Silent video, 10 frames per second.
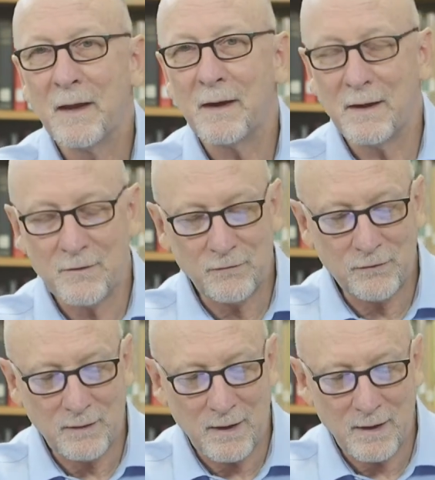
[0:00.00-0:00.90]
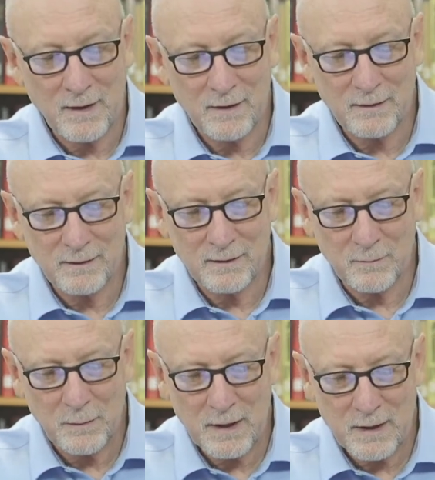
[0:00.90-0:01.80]
And as
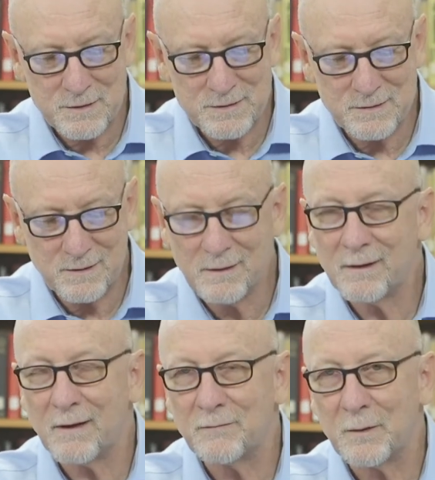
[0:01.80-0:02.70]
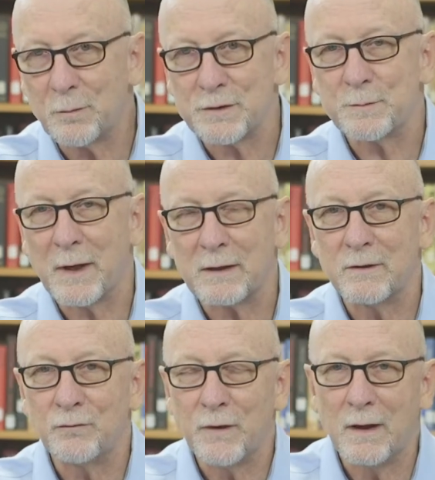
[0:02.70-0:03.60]
the boss of the
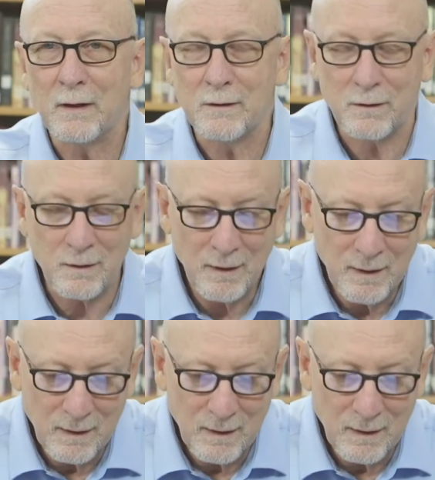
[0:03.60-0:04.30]
prospective elder